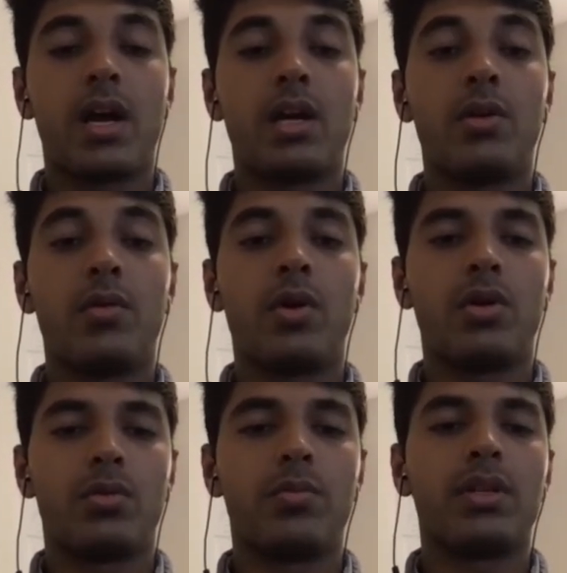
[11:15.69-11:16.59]
why do you
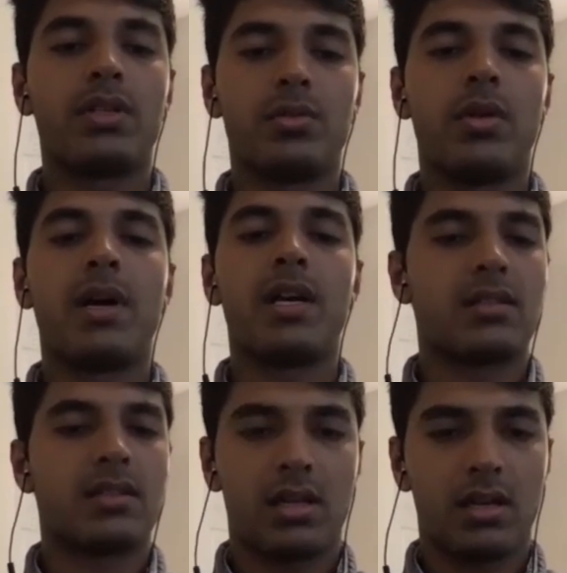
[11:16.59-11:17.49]
want to pursue a master's